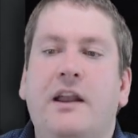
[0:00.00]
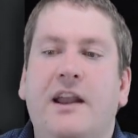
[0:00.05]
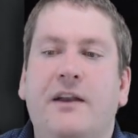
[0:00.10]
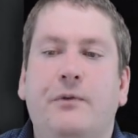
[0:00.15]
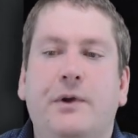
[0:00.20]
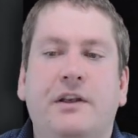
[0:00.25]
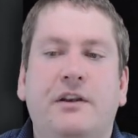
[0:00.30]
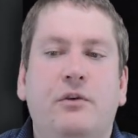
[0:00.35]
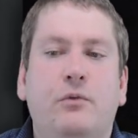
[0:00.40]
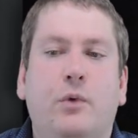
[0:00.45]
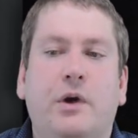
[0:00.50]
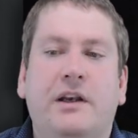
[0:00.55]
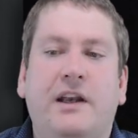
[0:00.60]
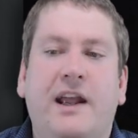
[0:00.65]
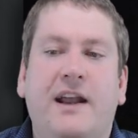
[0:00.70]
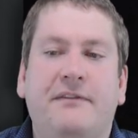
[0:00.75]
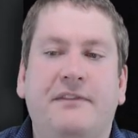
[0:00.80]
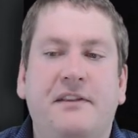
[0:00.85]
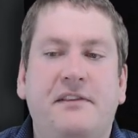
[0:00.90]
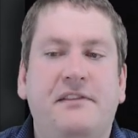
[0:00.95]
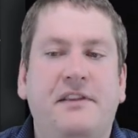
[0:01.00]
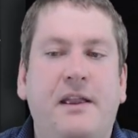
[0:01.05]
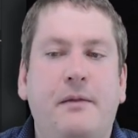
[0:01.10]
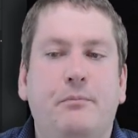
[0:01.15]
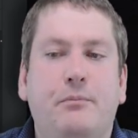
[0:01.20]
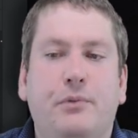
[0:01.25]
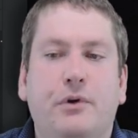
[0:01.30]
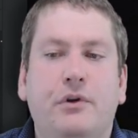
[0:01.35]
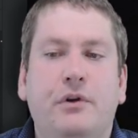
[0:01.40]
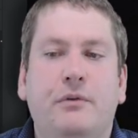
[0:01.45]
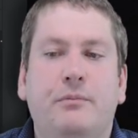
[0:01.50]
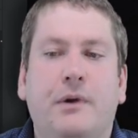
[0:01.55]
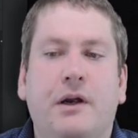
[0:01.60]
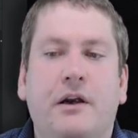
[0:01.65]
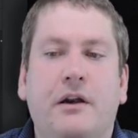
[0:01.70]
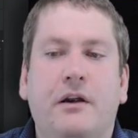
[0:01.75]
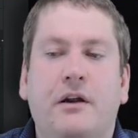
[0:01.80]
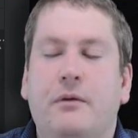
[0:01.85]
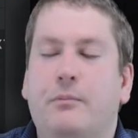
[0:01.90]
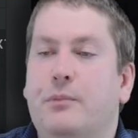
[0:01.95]
If we didn't want to have the same
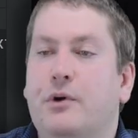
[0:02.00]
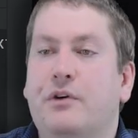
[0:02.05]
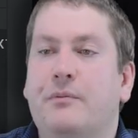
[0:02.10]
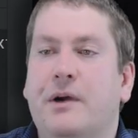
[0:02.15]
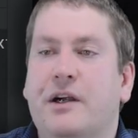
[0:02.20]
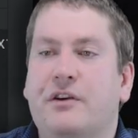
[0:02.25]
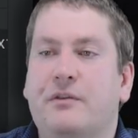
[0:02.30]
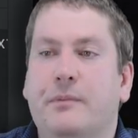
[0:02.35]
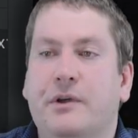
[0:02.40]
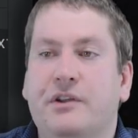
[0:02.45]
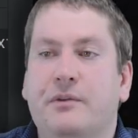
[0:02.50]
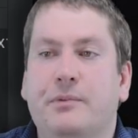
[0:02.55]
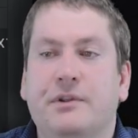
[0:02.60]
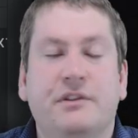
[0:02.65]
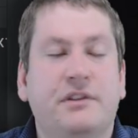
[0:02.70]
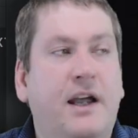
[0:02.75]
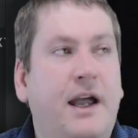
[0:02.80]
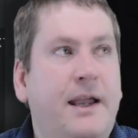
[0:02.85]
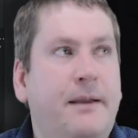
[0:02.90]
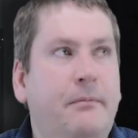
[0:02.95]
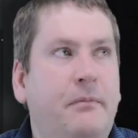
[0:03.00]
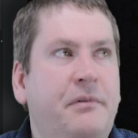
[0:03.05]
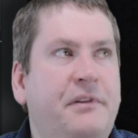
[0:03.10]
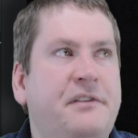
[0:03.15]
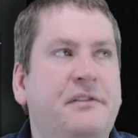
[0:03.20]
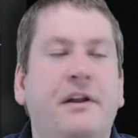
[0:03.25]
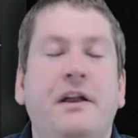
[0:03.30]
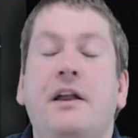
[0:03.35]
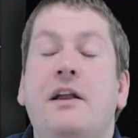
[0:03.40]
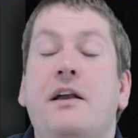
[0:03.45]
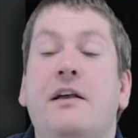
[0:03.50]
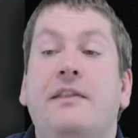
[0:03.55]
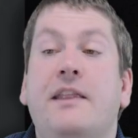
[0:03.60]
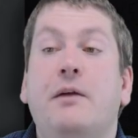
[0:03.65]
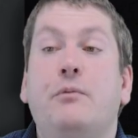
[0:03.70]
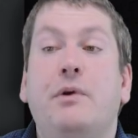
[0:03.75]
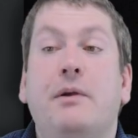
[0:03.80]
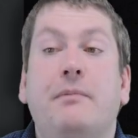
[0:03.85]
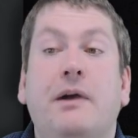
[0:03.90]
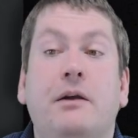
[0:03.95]
bookmark bookmarked multiple times,
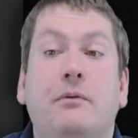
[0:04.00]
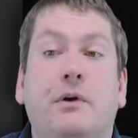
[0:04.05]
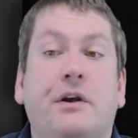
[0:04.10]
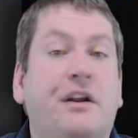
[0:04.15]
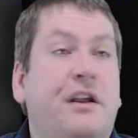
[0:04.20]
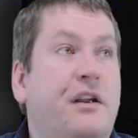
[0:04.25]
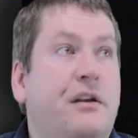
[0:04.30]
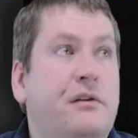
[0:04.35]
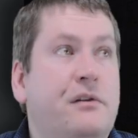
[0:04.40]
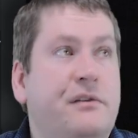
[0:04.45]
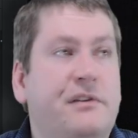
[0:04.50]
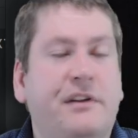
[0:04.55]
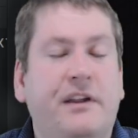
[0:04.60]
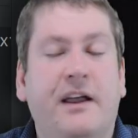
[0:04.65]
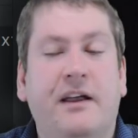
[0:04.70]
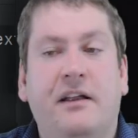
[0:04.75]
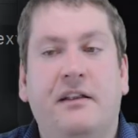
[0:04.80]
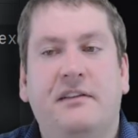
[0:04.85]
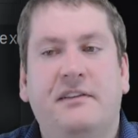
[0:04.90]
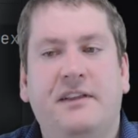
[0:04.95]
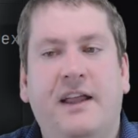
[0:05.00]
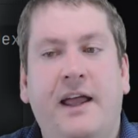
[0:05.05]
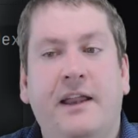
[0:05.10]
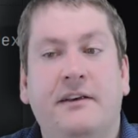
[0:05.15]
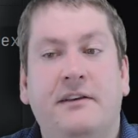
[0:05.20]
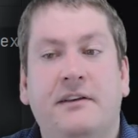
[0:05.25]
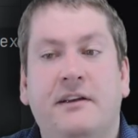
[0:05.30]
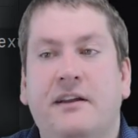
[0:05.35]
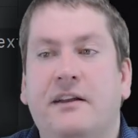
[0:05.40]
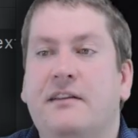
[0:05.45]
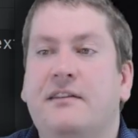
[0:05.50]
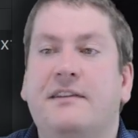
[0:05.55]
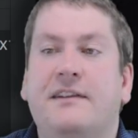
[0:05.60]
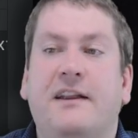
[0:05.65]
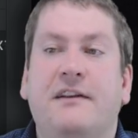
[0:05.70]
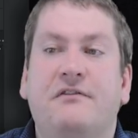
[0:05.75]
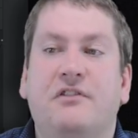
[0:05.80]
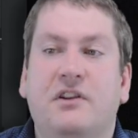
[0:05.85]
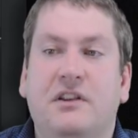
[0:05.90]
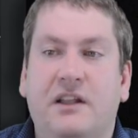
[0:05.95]
then we might want to use a set
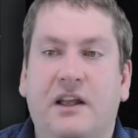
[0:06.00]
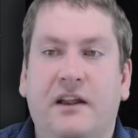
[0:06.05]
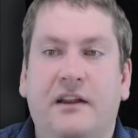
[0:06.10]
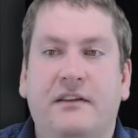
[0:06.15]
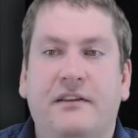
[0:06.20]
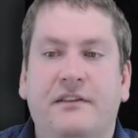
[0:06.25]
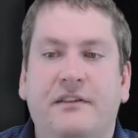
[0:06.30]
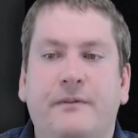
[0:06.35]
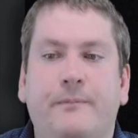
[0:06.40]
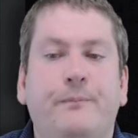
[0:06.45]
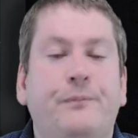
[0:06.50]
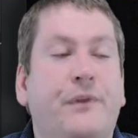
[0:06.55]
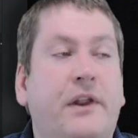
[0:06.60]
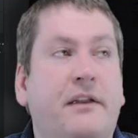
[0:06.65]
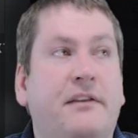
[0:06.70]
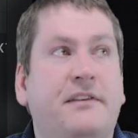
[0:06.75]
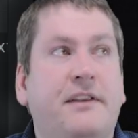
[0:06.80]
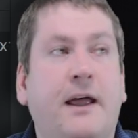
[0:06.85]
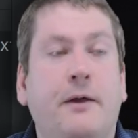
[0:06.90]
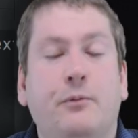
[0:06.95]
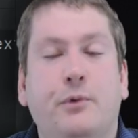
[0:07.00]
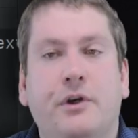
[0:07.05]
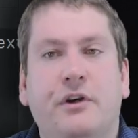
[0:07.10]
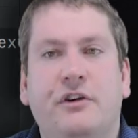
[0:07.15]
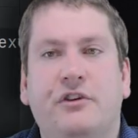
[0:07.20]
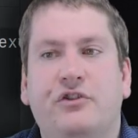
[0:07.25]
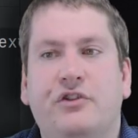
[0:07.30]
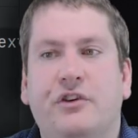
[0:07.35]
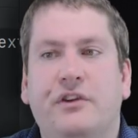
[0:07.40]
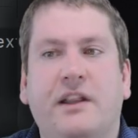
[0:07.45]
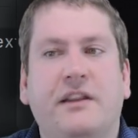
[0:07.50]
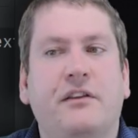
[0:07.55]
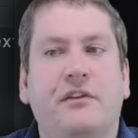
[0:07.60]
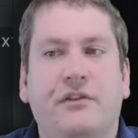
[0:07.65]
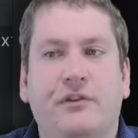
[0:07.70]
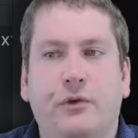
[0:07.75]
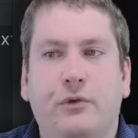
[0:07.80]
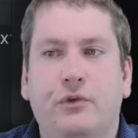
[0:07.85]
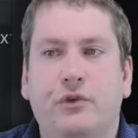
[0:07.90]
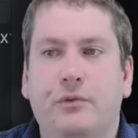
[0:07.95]
instead of a list. A set would ensure that
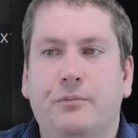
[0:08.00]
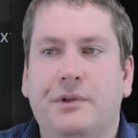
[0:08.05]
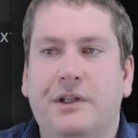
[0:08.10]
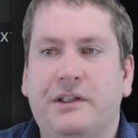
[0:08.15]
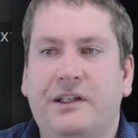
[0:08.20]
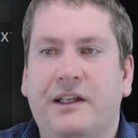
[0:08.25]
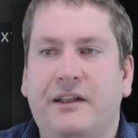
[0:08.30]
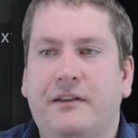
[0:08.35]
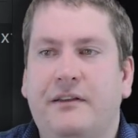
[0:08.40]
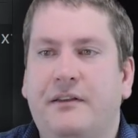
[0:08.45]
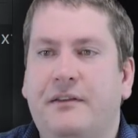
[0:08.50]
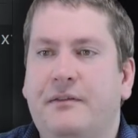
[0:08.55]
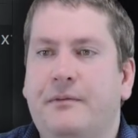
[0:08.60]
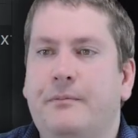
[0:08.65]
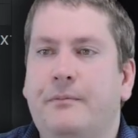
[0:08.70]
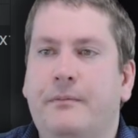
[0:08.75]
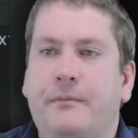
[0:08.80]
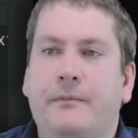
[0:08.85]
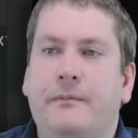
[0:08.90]
there's no duplicates.